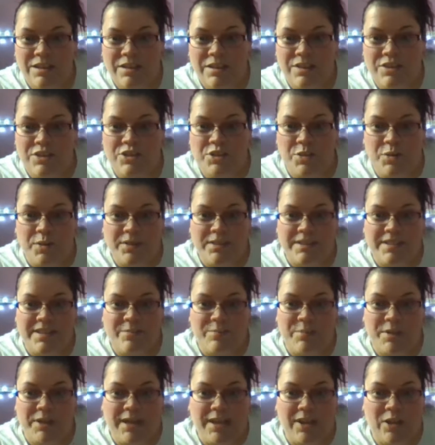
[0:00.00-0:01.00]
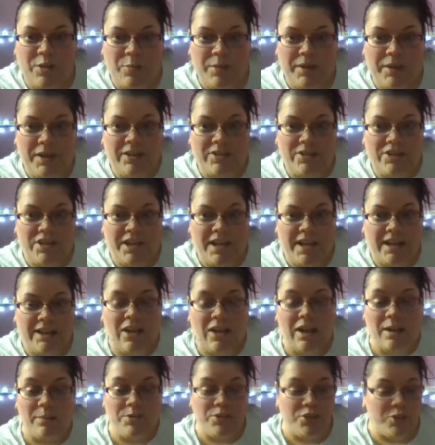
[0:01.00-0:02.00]
The shorts have been helping your
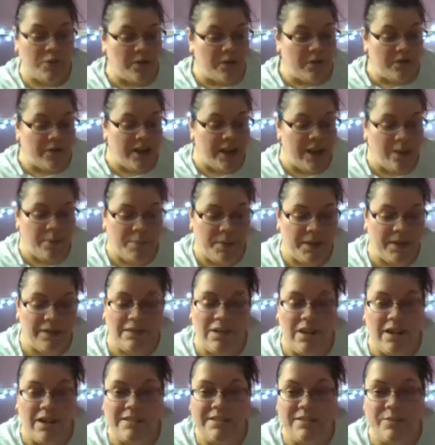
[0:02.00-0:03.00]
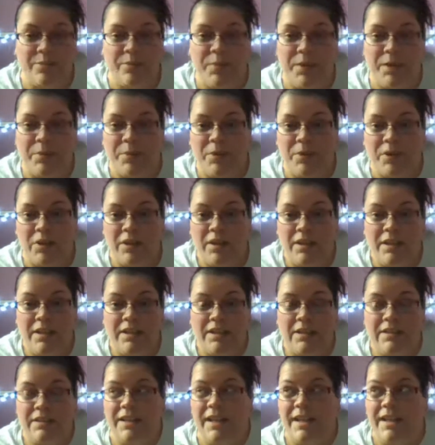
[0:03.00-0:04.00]
channel. I'm sure they're helping lots of people.
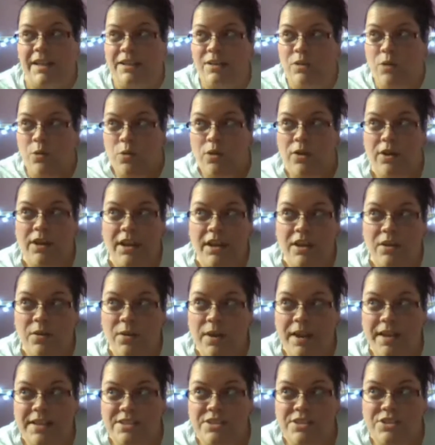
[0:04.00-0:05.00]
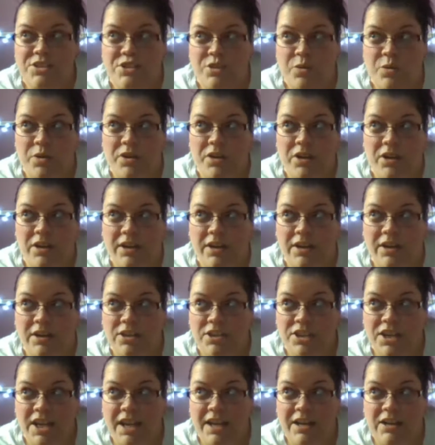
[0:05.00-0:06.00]
Like Oreo has a short on
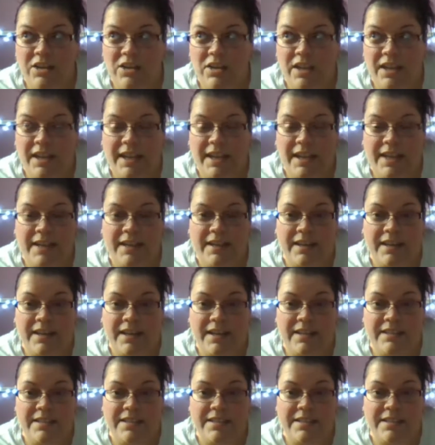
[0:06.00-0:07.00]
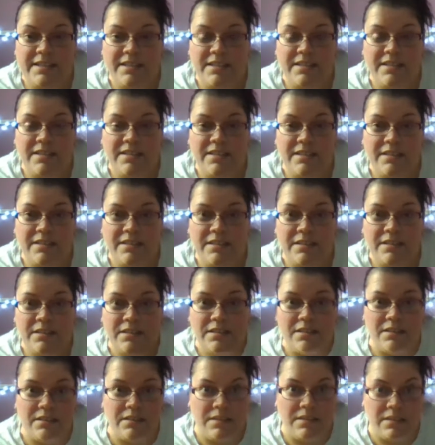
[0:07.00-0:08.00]
her channel and it's
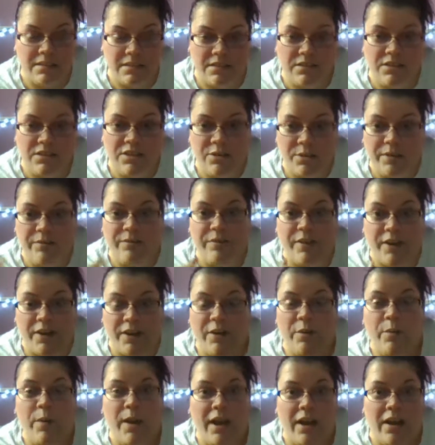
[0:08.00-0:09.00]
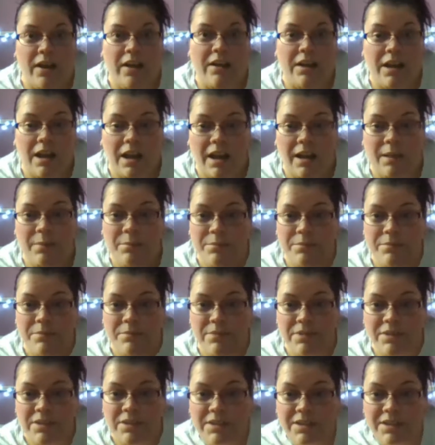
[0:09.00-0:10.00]
doing very well.
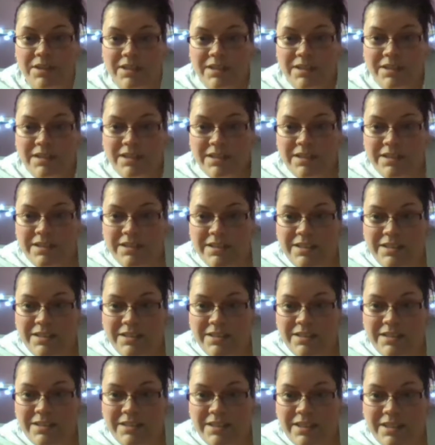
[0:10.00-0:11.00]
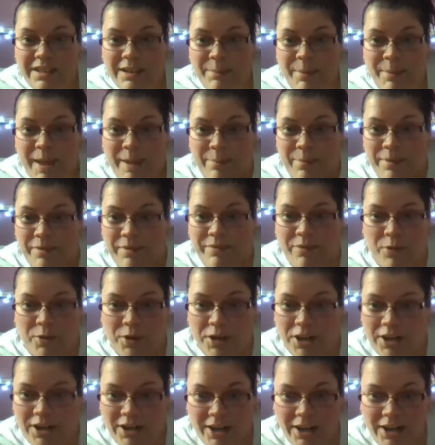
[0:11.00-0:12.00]
I'm happy
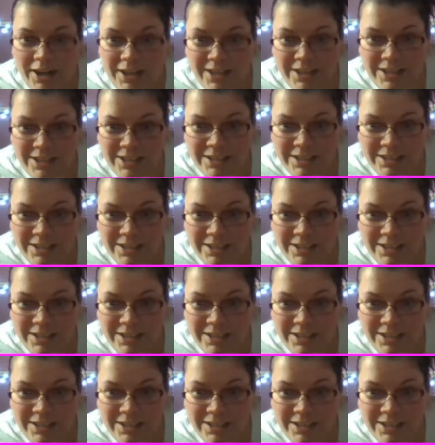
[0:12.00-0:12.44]
for her.